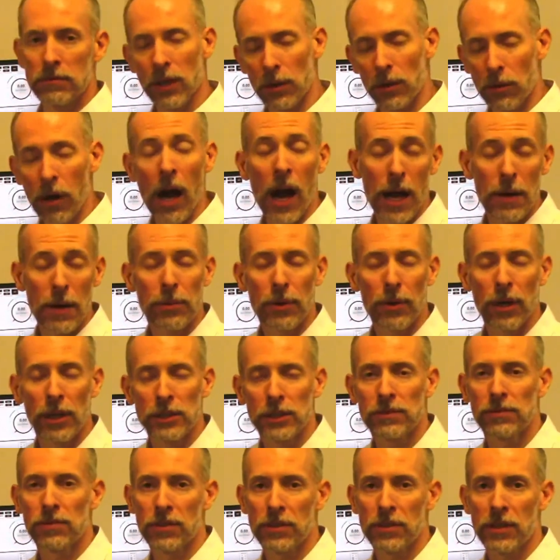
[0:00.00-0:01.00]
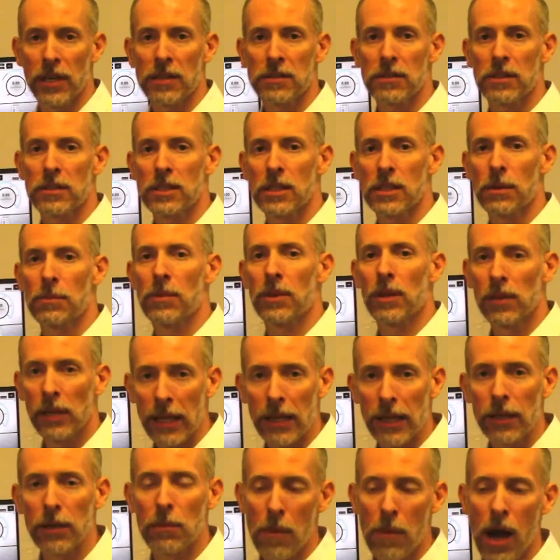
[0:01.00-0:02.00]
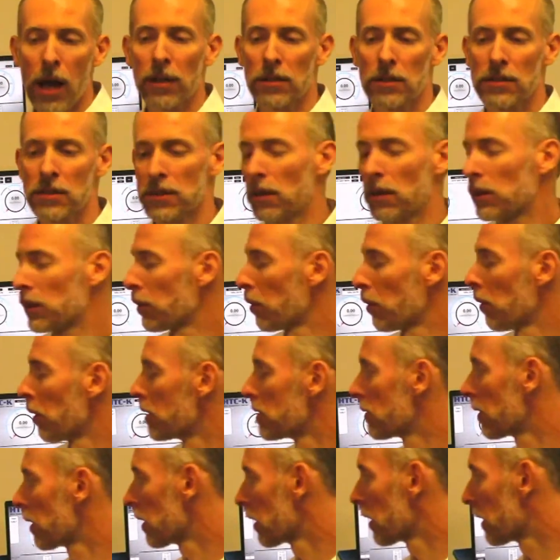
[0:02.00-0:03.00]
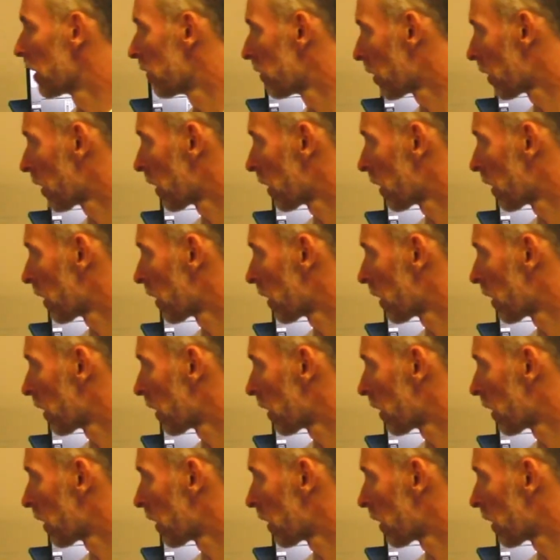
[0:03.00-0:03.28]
high pressure for testing some of the later model solenoids. Very, very